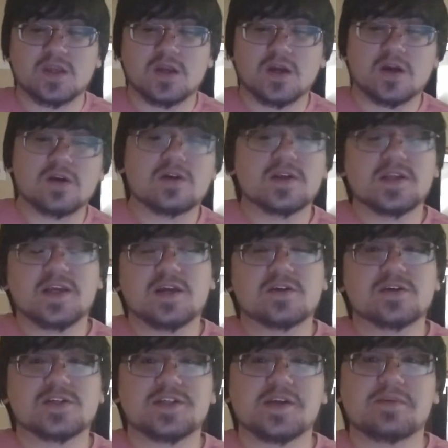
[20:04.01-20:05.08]
her and
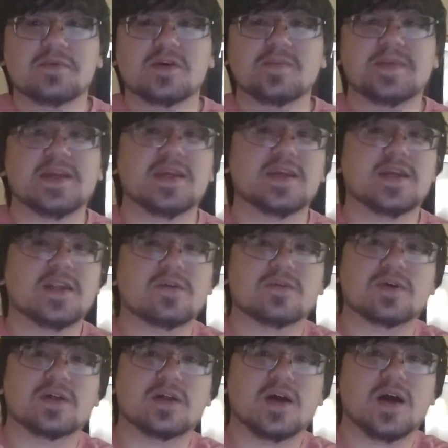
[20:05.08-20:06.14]
Kirishima being in
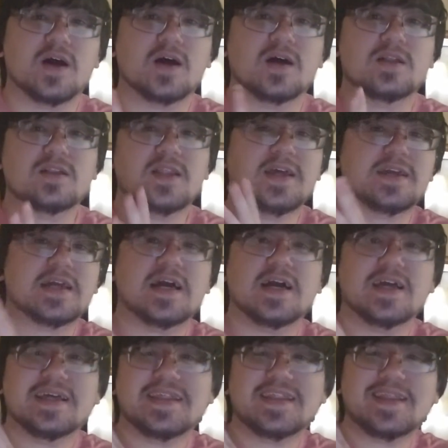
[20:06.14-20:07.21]
a like
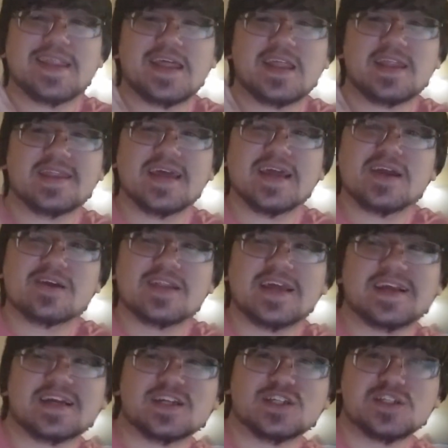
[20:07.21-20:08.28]
they're
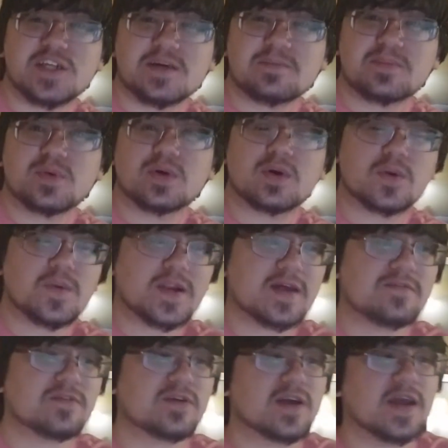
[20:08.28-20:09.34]
like a ship or
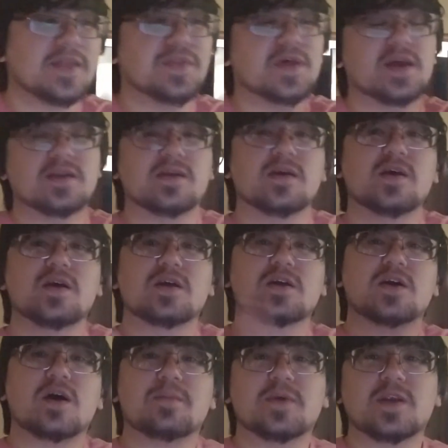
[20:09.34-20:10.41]
whatever, and then
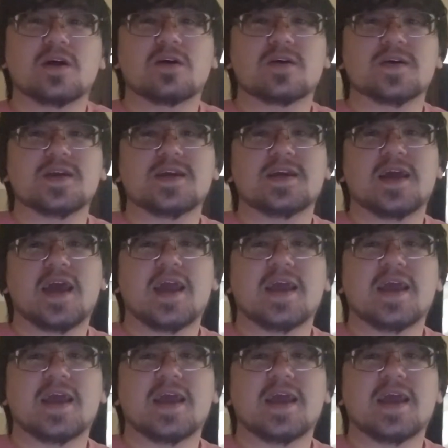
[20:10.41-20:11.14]
Kaminari